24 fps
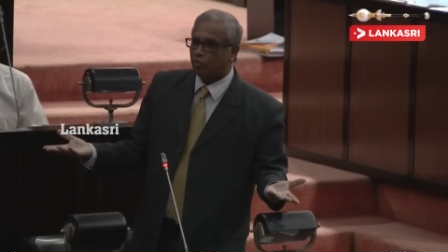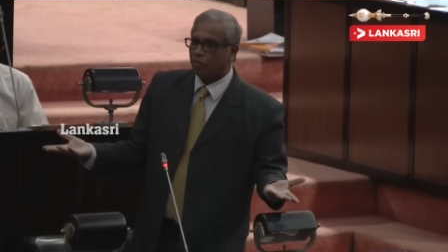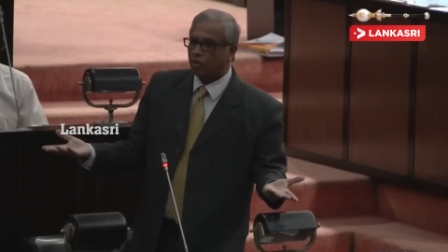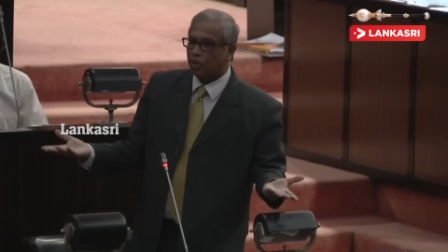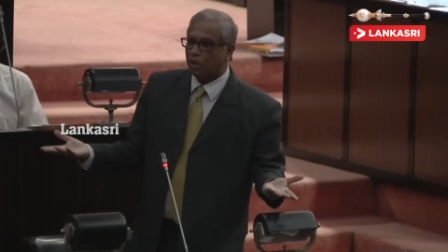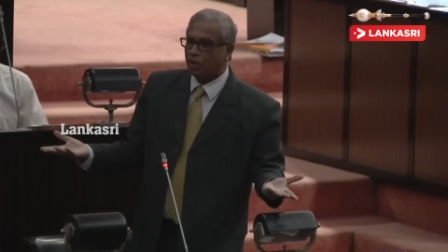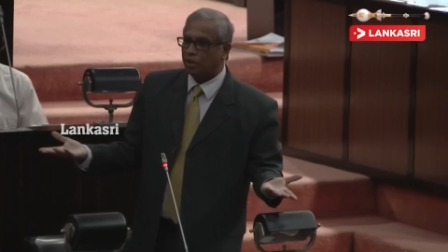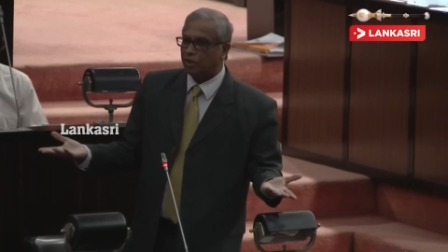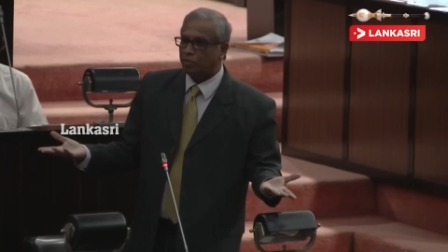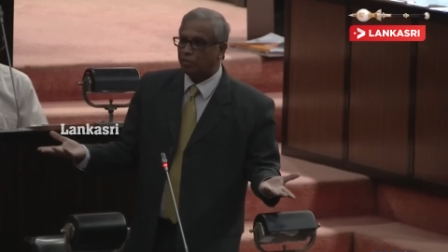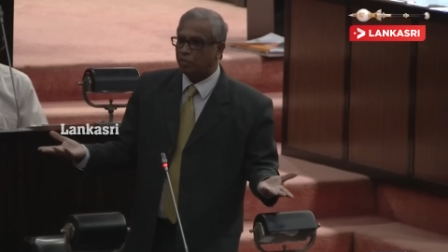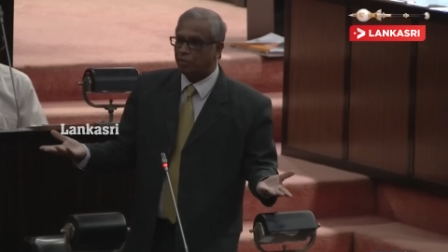
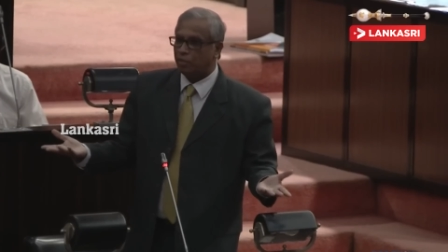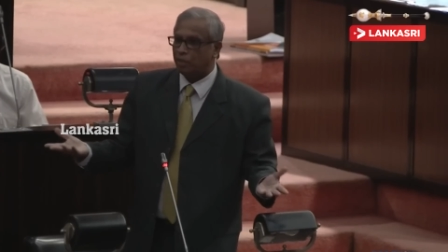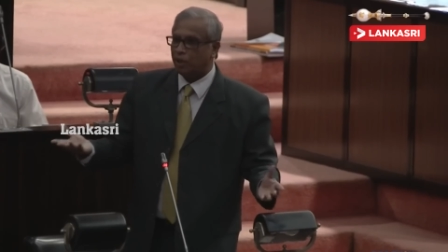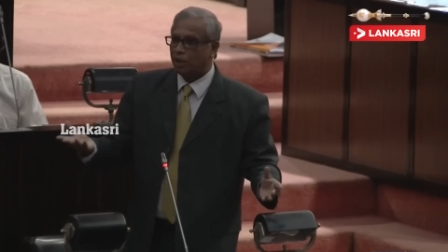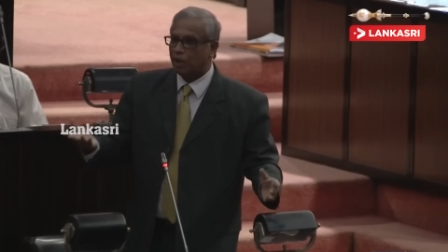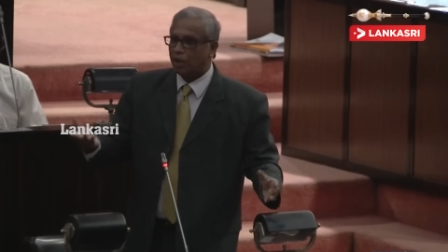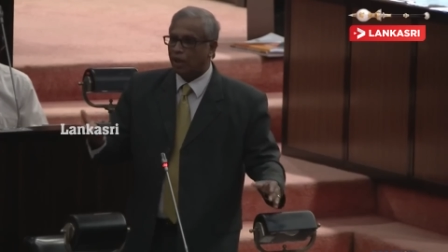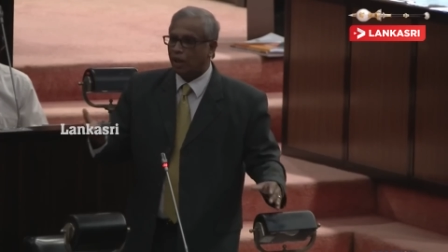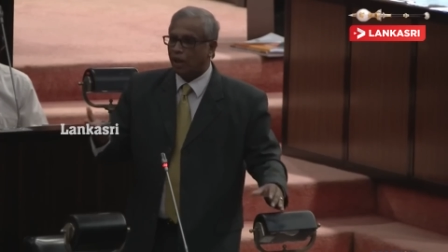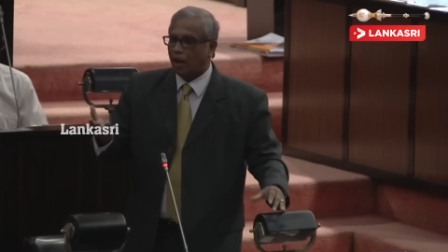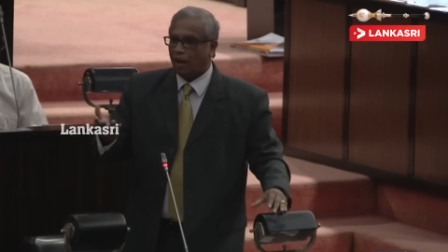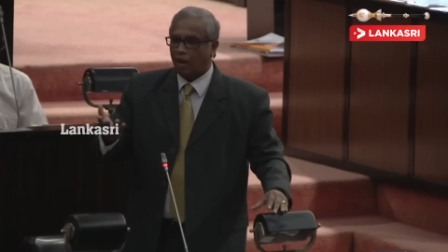
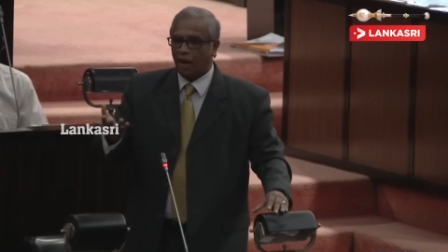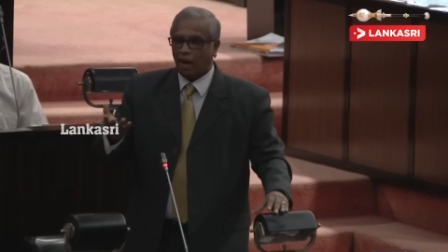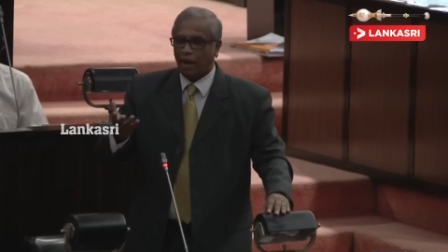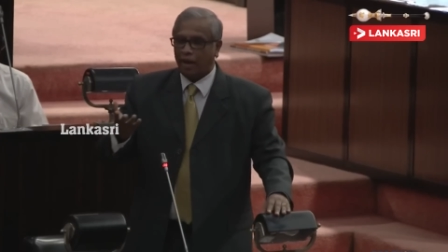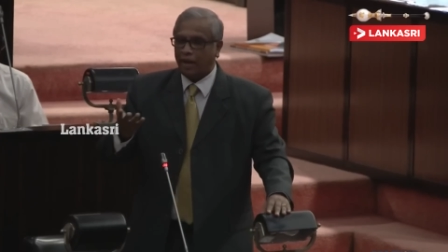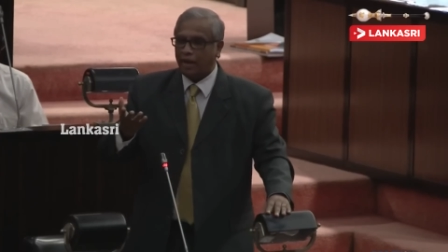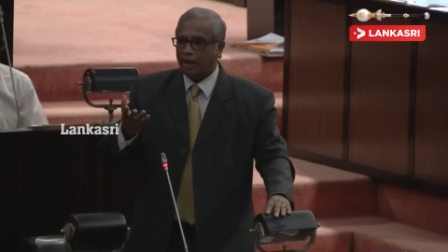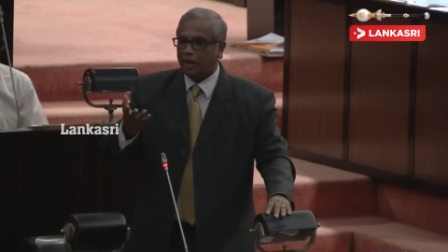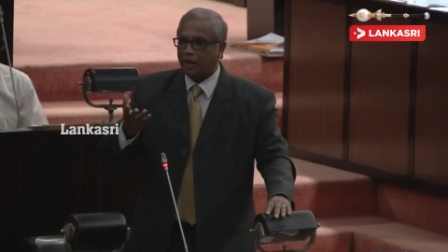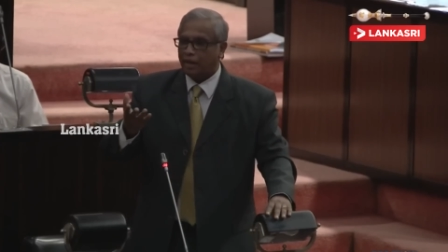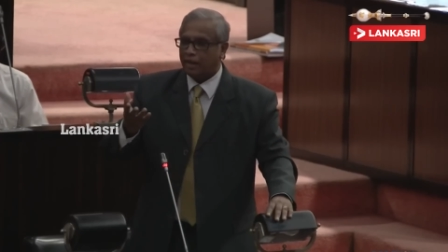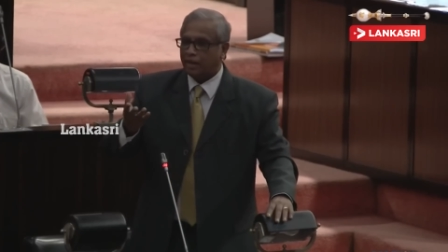I
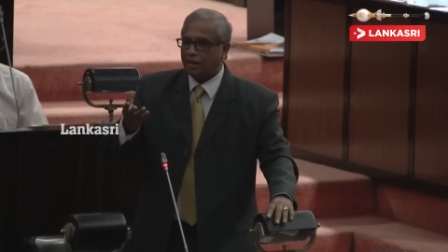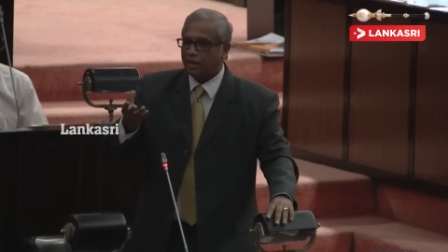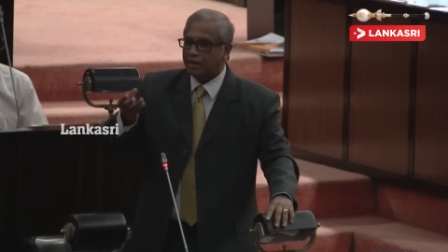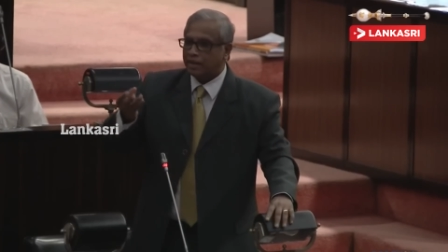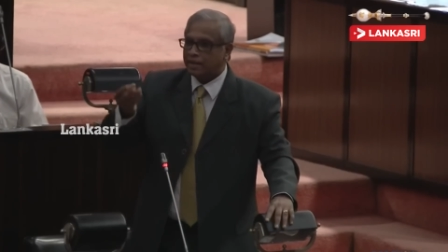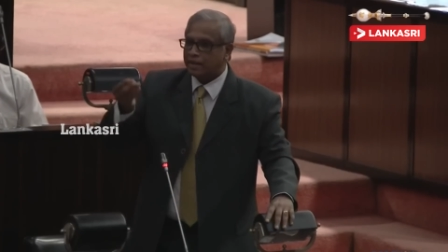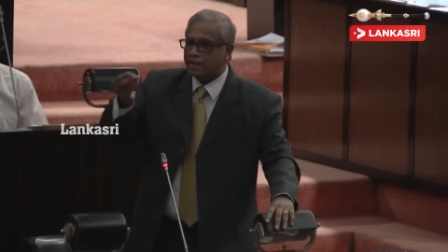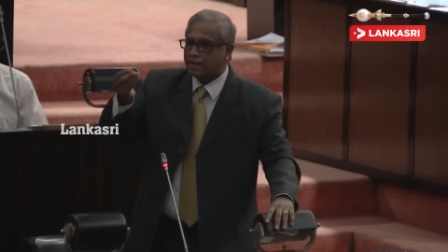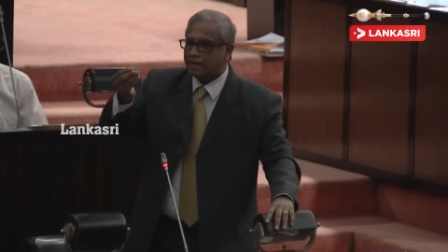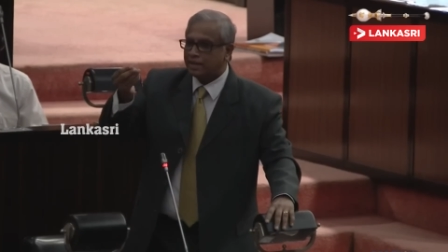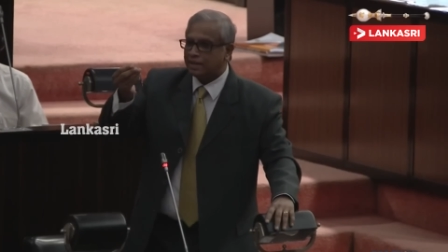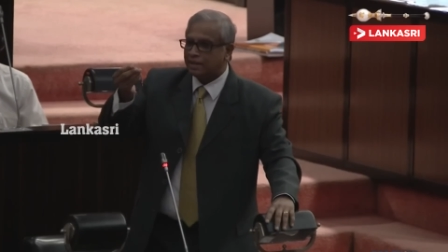think
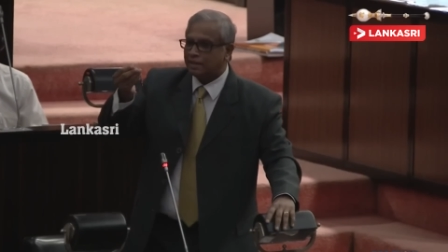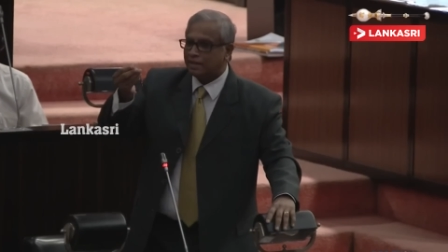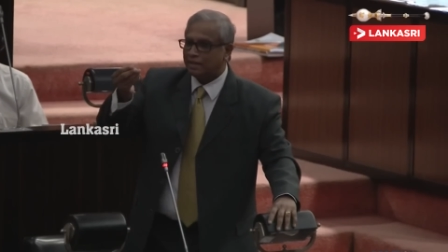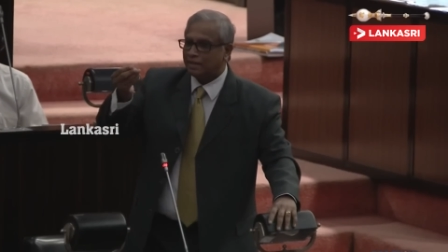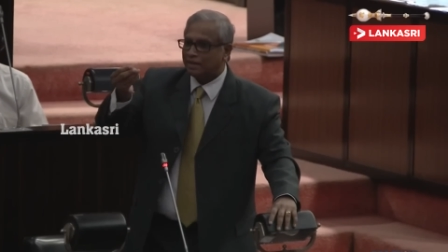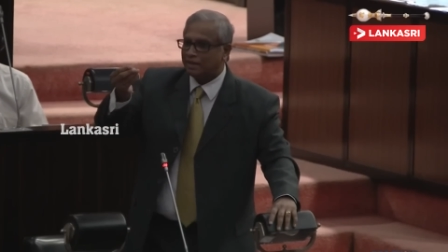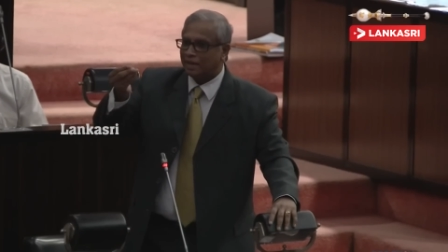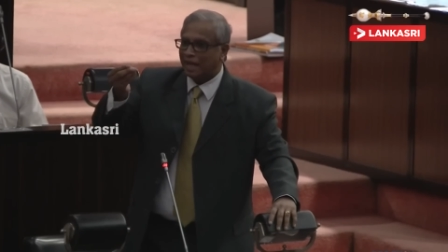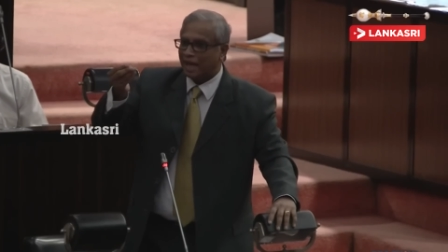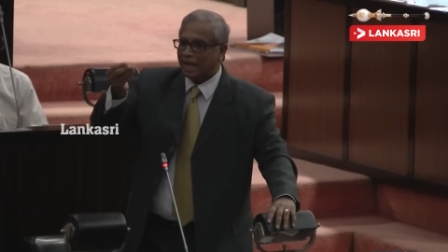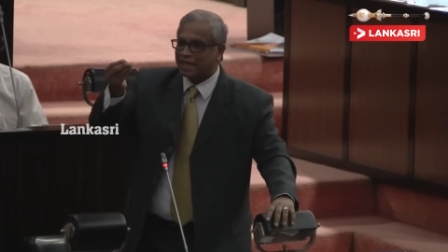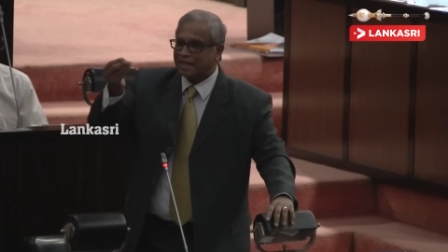this is
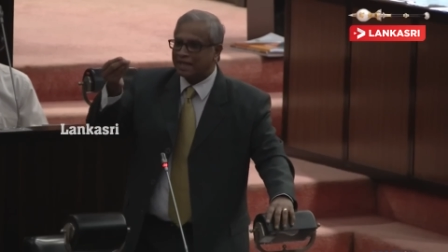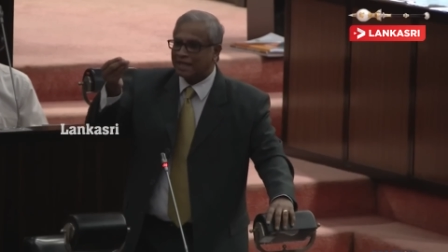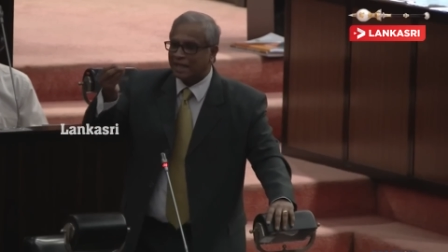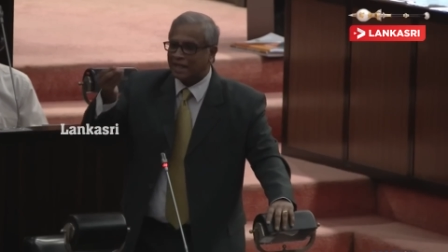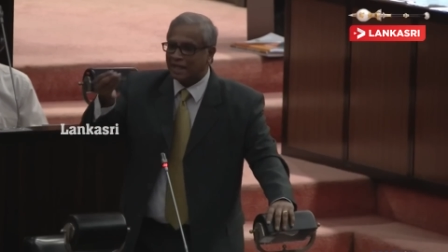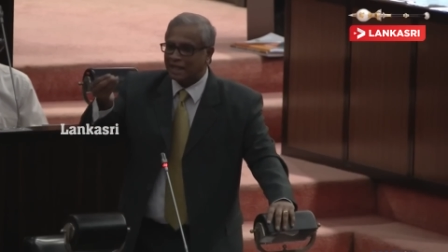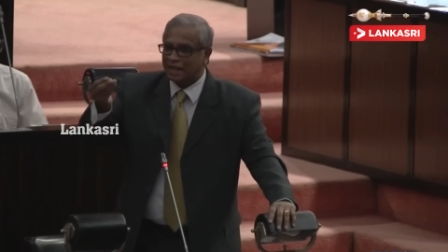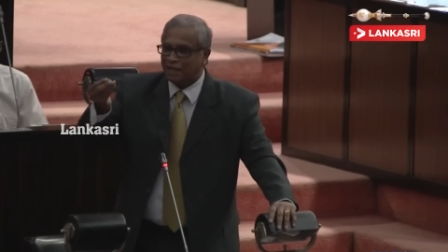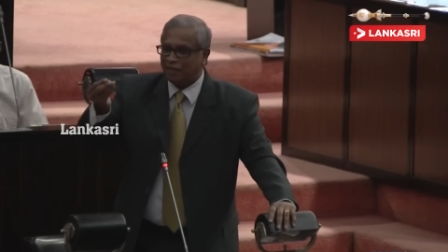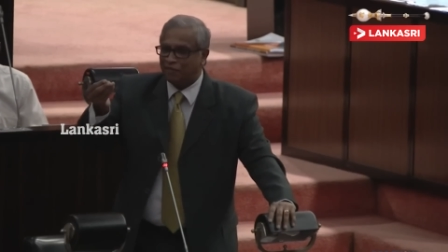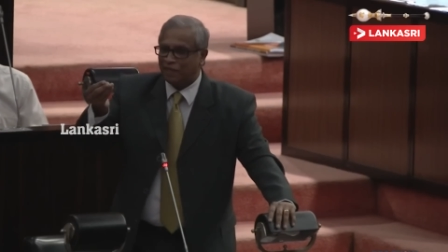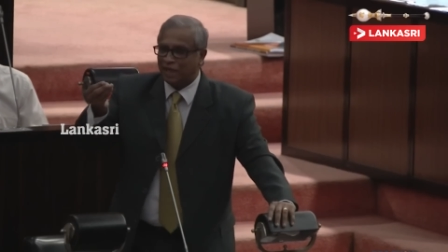
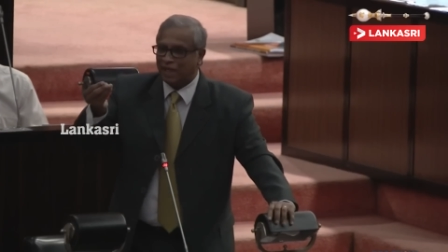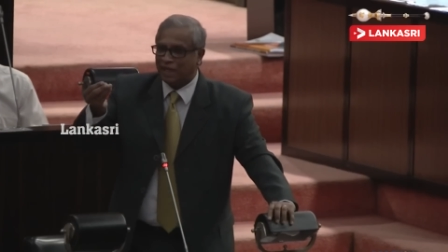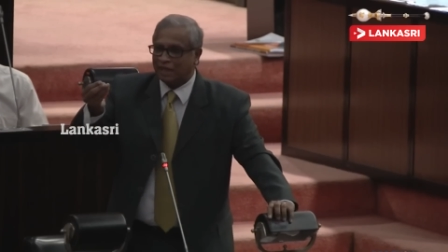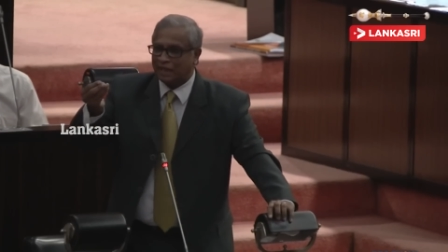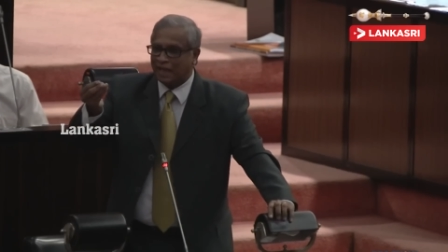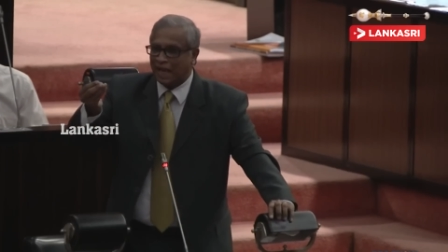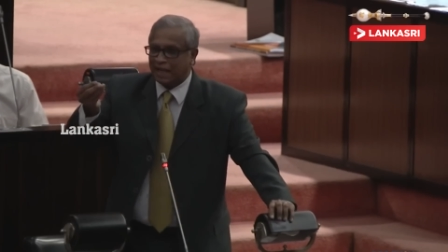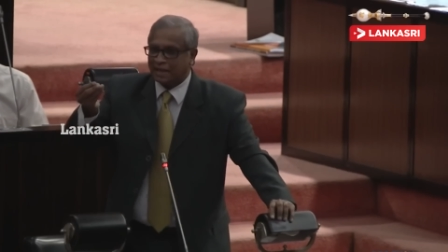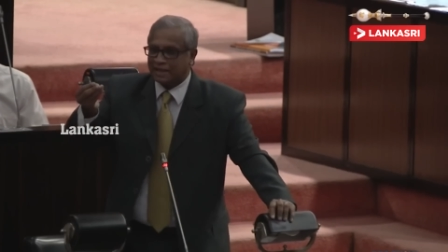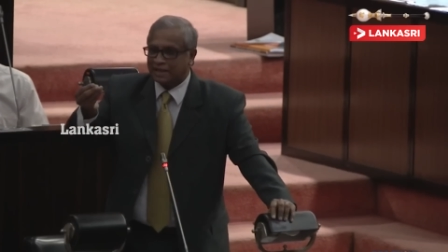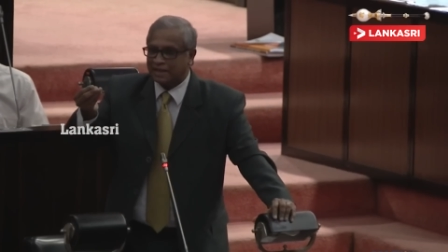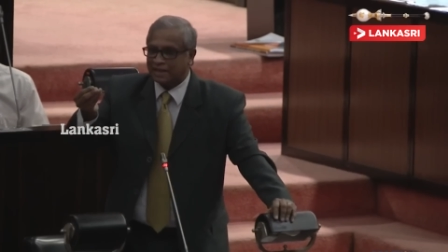executive
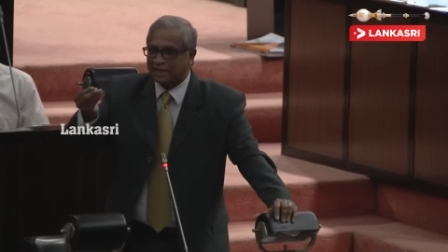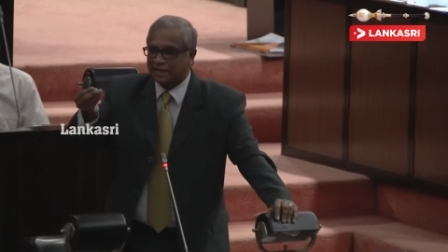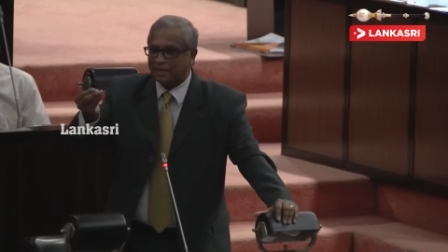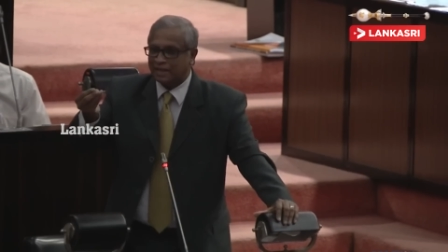dictats.